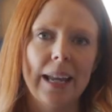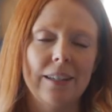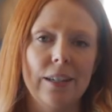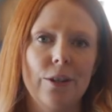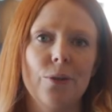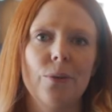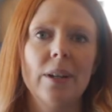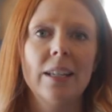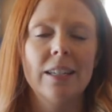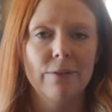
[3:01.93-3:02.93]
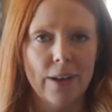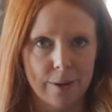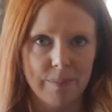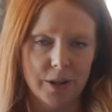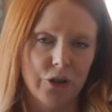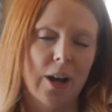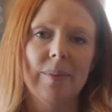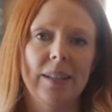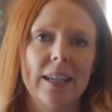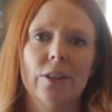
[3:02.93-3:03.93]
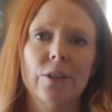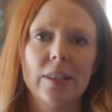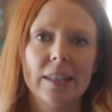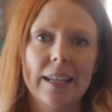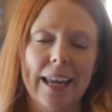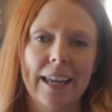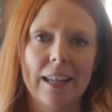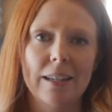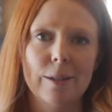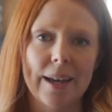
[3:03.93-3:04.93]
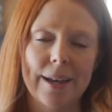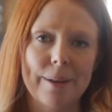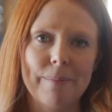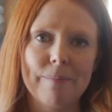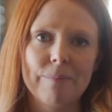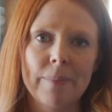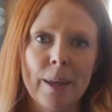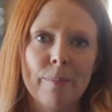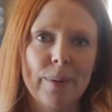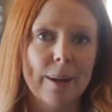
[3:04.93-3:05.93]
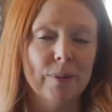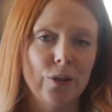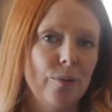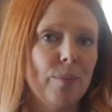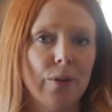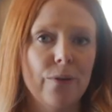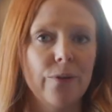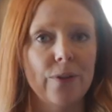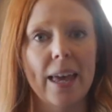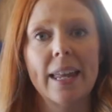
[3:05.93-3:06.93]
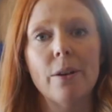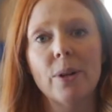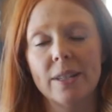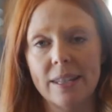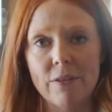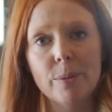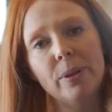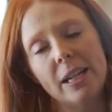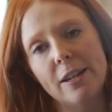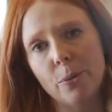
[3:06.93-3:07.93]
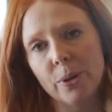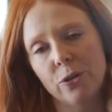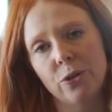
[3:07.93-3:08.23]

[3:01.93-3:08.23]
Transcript: and to develop their job skills and be able to move then, once they've completed the work